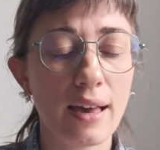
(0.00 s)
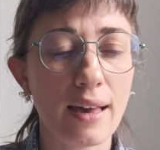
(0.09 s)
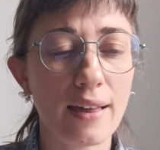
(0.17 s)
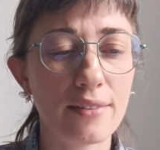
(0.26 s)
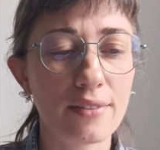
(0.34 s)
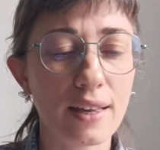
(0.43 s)

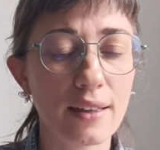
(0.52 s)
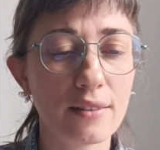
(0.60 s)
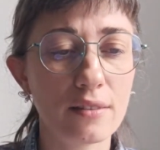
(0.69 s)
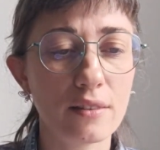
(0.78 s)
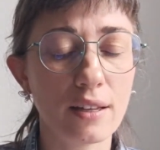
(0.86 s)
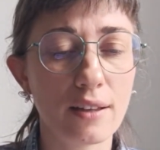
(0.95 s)
And
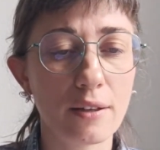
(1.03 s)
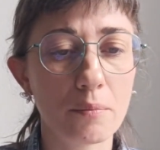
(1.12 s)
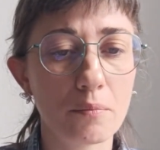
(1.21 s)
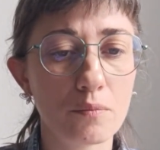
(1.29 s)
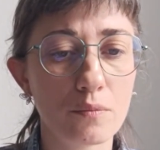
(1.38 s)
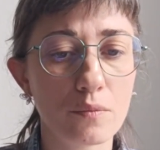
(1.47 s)

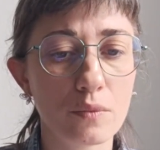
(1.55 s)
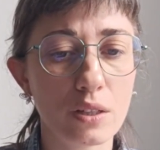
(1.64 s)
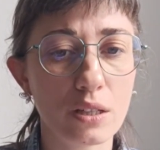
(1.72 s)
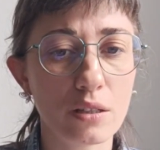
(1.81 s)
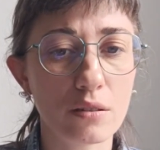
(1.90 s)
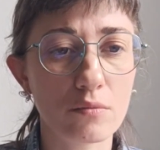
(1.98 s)
then
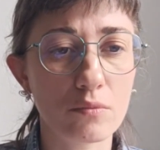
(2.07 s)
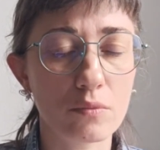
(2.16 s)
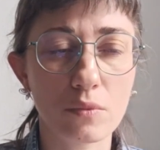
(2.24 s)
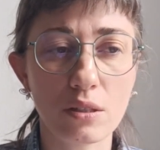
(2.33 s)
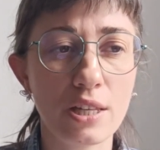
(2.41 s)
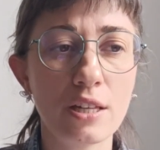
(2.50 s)

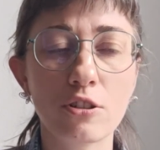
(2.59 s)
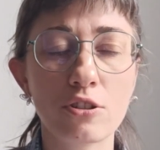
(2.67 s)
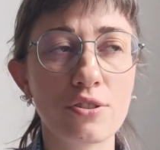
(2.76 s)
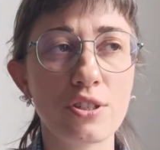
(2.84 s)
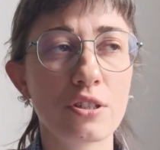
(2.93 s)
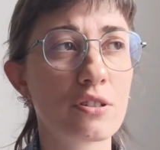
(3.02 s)

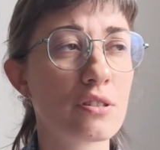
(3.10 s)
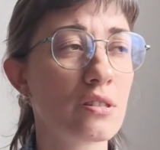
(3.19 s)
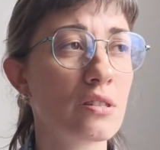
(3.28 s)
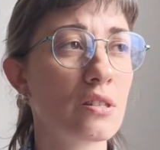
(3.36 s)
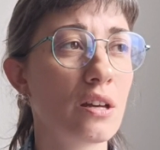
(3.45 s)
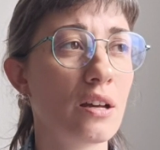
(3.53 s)
years
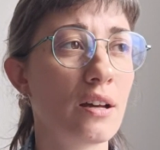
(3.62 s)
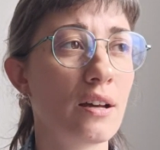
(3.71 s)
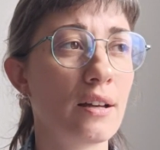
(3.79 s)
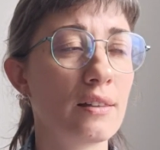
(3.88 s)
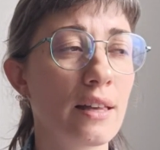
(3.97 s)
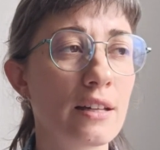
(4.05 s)

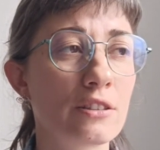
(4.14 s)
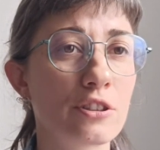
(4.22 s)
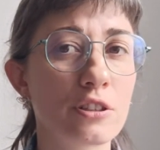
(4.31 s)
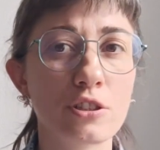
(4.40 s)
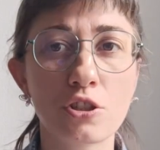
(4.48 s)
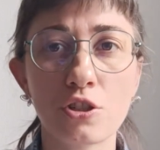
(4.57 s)

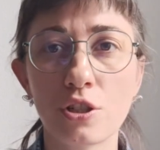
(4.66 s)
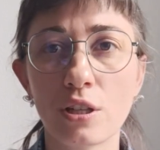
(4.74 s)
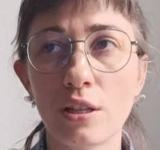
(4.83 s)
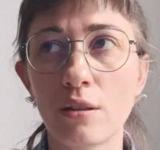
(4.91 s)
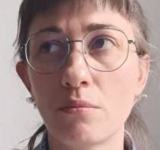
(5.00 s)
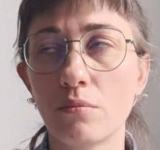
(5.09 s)
later,
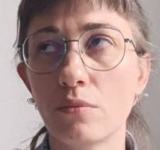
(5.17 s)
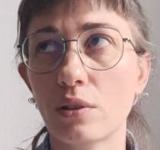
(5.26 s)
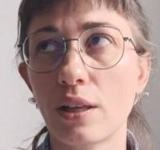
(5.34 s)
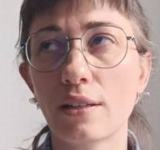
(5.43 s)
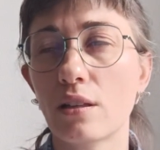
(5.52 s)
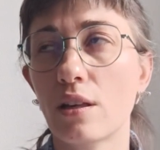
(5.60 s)
she,
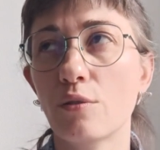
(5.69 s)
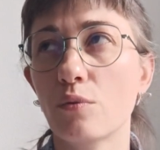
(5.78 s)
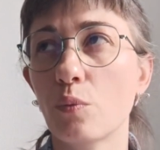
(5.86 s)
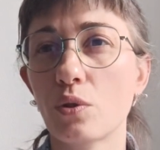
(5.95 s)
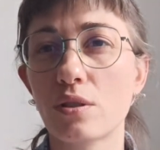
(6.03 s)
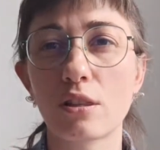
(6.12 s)
like, it
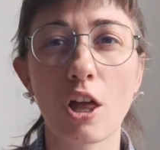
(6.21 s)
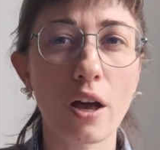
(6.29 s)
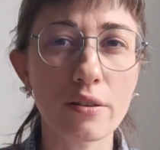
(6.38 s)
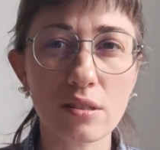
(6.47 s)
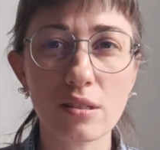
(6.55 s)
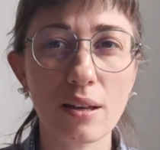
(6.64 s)
was
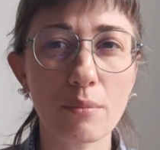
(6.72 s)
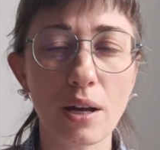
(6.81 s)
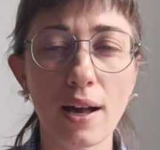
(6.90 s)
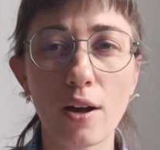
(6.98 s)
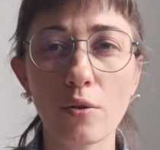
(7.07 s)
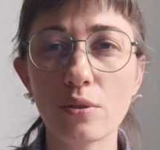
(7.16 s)
lost
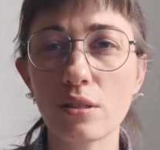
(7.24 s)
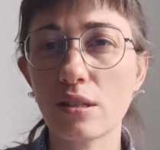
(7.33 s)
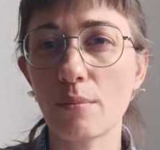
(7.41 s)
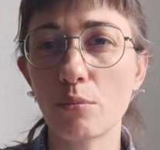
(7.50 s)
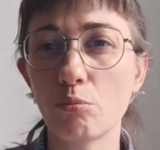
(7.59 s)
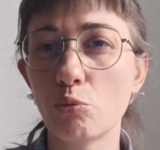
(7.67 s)
somehow in
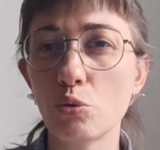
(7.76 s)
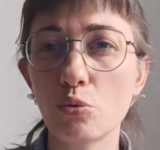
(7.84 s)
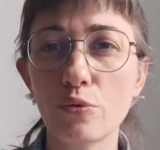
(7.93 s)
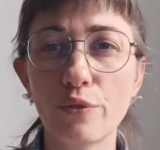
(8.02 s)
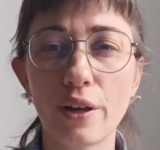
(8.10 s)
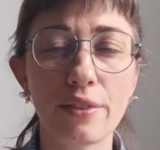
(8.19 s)
some
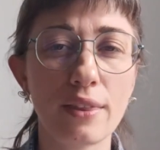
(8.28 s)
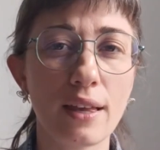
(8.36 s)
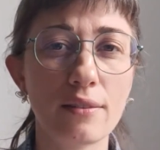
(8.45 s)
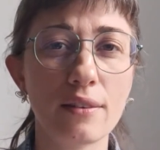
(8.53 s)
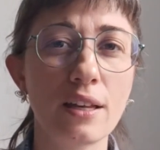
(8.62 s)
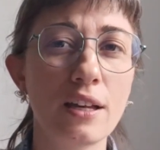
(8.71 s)
move, and
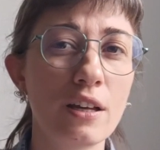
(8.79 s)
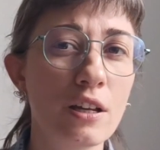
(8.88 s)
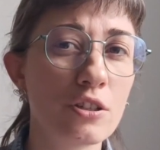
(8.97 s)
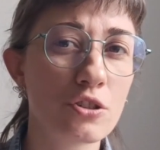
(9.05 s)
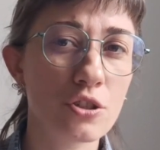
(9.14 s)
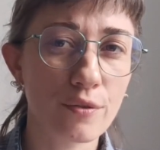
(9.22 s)
then
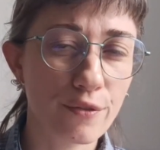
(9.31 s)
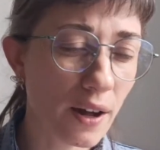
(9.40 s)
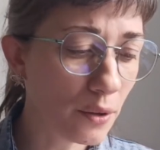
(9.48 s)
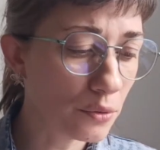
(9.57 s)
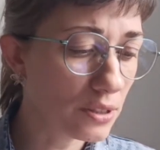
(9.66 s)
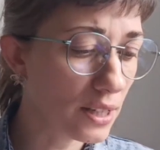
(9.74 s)
she
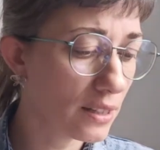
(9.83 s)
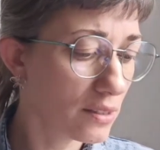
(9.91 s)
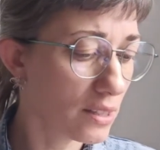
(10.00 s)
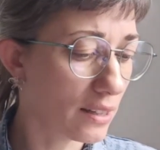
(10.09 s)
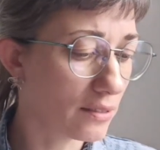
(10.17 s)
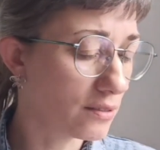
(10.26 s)
found
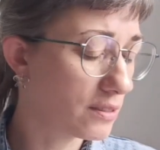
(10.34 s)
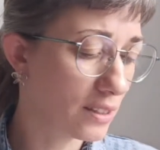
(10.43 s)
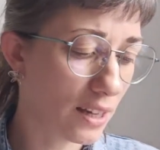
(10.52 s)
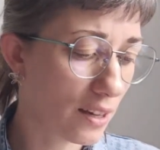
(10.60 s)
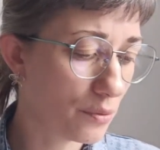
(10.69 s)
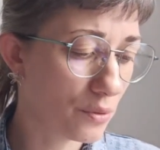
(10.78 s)
it, and
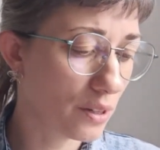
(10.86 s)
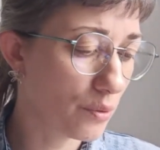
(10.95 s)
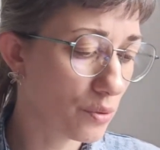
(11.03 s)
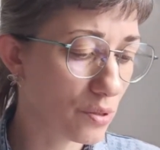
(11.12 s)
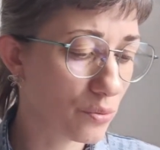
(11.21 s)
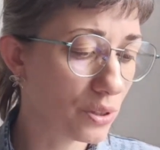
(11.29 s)
it
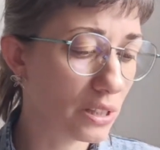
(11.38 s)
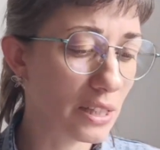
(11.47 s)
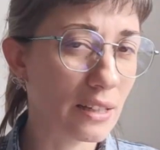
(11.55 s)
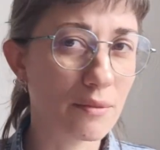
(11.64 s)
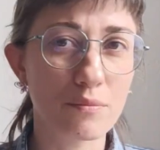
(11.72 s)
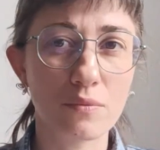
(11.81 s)
was
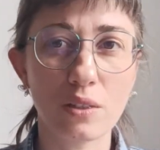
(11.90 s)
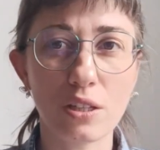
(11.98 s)
really